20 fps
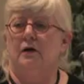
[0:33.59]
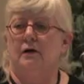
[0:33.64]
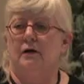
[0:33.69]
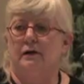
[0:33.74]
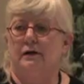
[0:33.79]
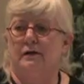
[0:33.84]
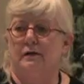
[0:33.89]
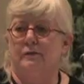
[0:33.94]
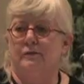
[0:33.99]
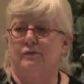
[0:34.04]

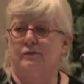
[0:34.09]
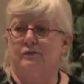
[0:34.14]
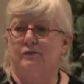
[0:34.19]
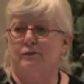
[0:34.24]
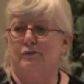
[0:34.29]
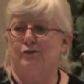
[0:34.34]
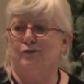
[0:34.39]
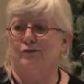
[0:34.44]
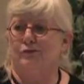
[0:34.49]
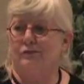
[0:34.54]
I
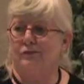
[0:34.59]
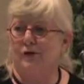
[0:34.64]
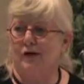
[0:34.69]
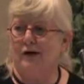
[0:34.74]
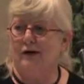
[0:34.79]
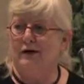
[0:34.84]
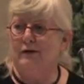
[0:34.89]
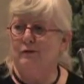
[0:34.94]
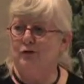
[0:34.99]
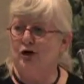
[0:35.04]

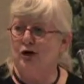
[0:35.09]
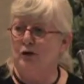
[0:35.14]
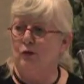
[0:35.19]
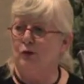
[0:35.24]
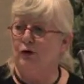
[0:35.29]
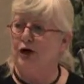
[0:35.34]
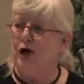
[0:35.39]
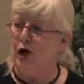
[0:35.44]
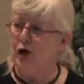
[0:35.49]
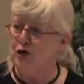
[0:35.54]
am not
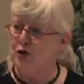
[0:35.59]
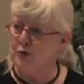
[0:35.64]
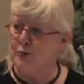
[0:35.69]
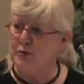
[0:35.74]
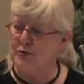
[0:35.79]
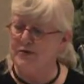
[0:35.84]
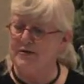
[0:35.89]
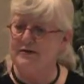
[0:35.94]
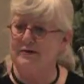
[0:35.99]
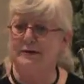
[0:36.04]

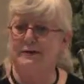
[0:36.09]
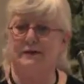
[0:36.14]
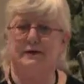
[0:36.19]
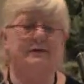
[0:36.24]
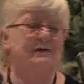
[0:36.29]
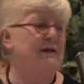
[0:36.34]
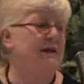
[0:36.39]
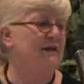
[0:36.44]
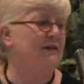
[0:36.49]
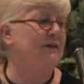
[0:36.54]
100%
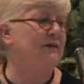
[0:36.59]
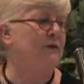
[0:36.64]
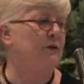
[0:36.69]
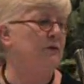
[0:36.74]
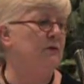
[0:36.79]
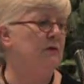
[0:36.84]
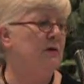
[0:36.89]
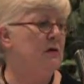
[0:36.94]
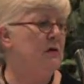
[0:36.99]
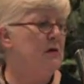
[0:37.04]

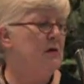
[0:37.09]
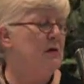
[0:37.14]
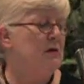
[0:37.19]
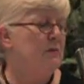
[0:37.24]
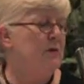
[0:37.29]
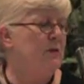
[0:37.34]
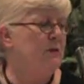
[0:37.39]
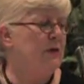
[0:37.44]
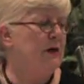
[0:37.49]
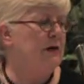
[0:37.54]
successful,
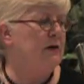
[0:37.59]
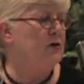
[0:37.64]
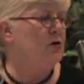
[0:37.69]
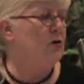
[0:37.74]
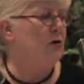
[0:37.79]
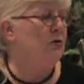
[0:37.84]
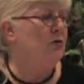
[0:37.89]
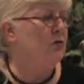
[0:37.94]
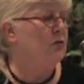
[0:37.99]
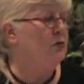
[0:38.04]
but my
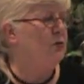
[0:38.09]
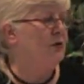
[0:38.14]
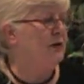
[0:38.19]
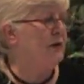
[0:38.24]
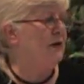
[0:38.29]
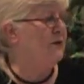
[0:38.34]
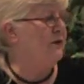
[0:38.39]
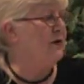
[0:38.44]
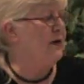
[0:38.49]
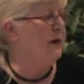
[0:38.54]
goal with
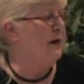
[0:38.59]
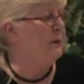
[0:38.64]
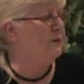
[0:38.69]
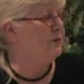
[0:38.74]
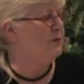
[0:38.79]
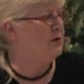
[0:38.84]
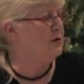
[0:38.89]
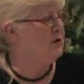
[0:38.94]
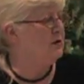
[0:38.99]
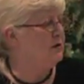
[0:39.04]
every
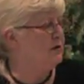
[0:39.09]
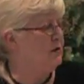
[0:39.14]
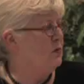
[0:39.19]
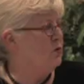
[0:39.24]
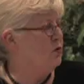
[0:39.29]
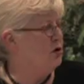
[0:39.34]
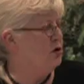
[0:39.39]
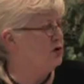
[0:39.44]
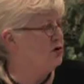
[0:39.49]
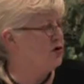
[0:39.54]
applicant that
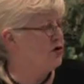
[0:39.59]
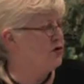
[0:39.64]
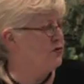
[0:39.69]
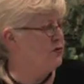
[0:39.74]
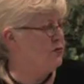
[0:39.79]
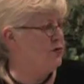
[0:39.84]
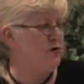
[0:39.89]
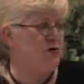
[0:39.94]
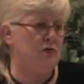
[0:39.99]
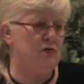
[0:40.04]
walks
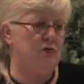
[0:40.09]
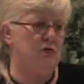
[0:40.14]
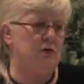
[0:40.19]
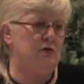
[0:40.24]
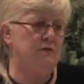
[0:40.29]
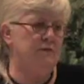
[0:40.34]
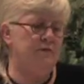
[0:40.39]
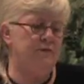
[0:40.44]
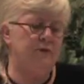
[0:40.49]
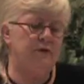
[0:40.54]
through the
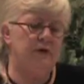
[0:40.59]
door